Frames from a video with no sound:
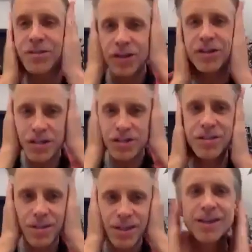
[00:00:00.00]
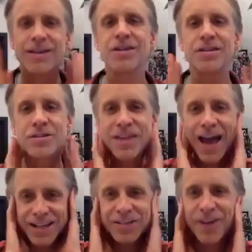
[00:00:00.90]
You can just do
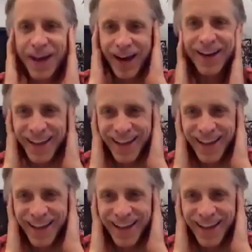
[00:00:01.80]
that. It's fine.